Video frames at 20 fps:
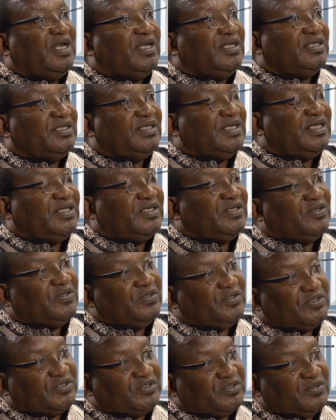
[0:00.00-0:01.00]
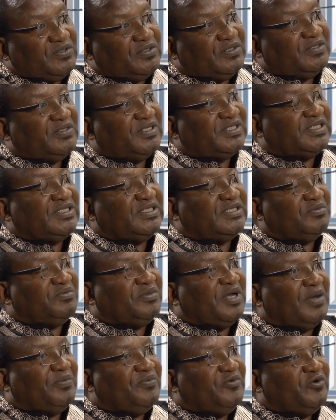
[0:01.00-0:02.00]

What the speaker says: And then also was in Zimbabwe.